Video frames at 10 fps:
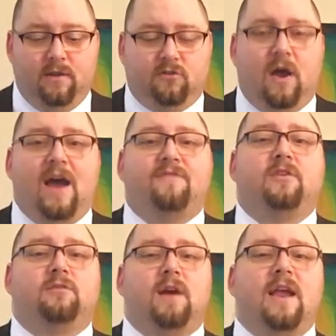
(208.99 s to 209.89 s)
So after
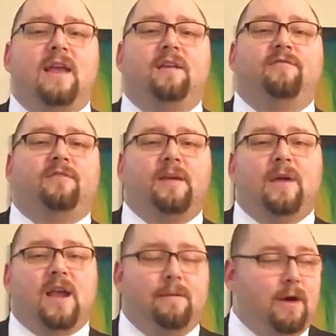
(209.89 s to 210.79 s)
the right-handed flam, I
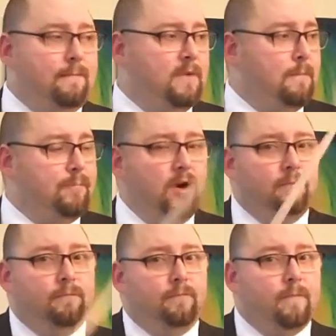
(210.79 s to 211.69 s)
come up, boom,